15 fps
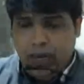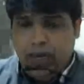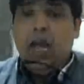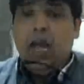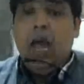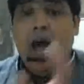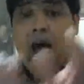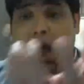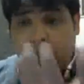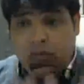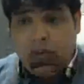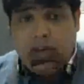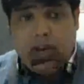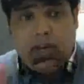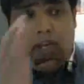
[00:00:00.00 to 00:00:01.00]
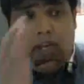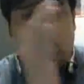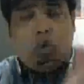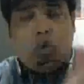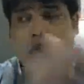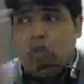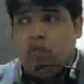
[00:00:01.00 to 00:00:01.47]
right? After getting the
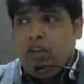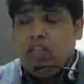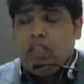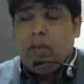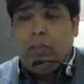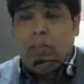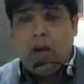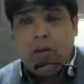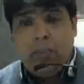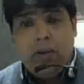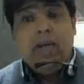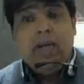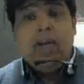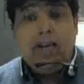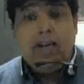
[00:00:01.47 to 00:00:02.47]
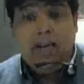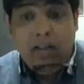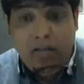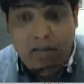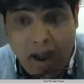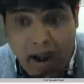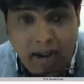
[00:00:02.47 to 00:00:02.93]
total of each department,
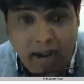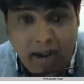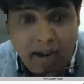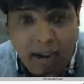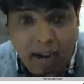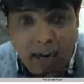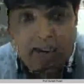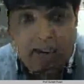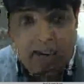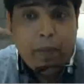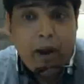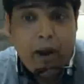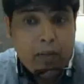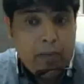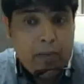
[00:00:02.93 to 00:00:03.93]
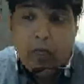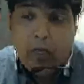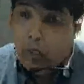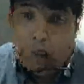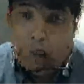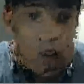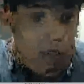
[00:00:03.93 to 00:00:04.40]
divide each
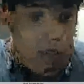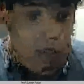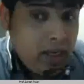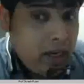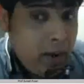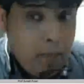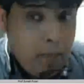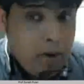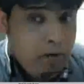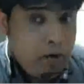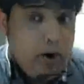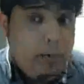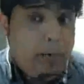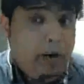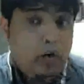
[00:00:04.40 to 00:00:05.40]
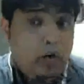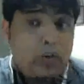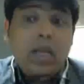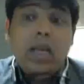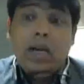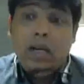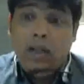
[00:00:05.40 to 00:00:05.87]
department not with the number of unit
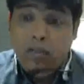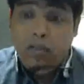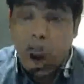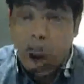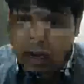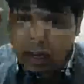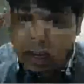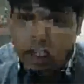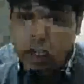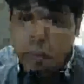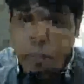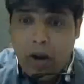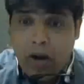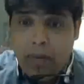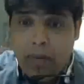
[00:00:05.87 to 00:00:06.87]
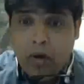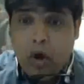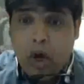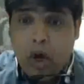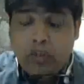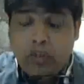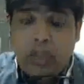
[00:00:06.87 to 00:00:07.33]
produced, divide each department
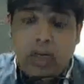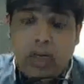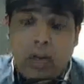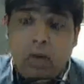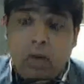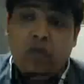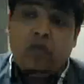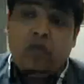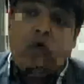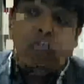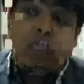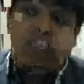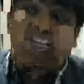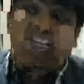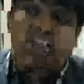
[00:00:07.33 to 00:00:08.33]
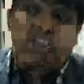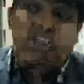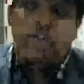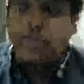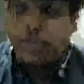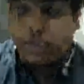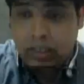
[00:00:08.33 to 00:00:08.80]
cost with the number of cost
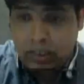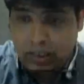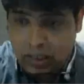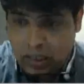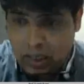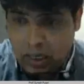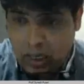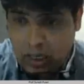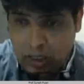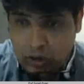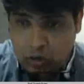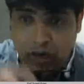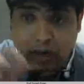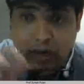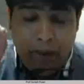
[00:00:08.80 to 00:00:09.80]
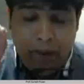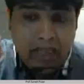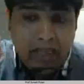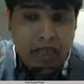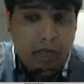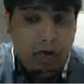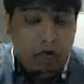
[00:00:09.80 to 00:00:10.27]
drivers. So in
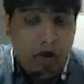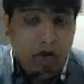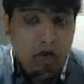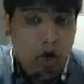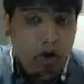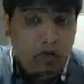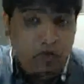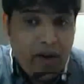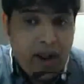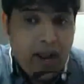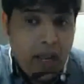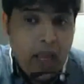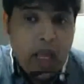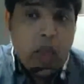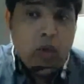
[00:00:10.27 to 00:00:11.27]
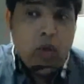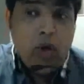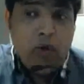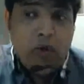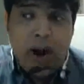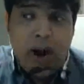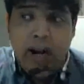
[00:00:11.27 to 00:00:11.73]
page number 105, you
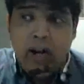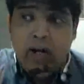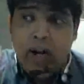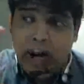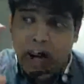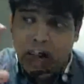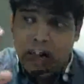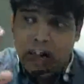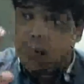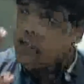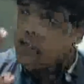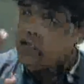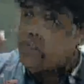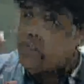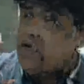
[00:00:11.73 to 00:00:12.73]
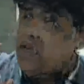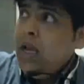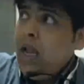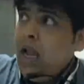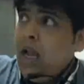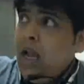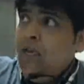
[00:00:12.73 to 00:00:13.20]
will find various department
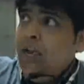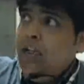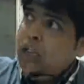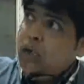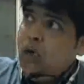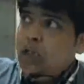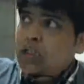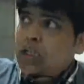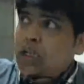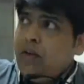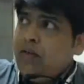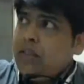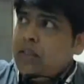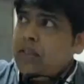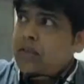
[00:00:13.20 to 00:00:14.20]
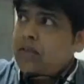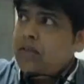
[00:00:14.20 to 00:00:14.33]
and various cost drivers,